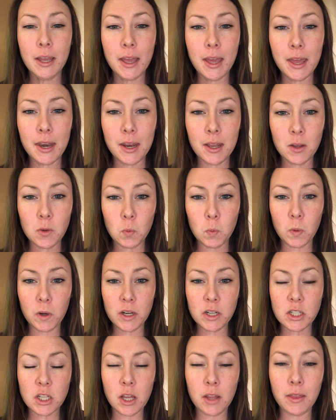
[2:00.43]
and it
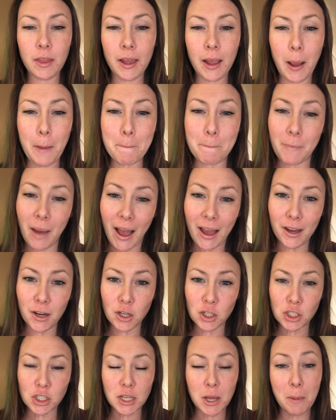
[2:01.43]
works on like a
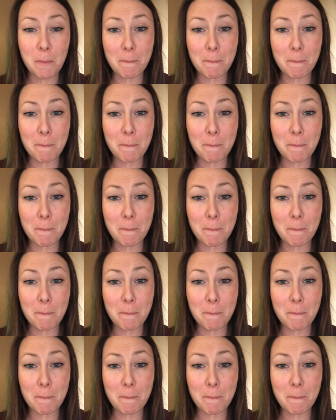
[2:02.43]
mild to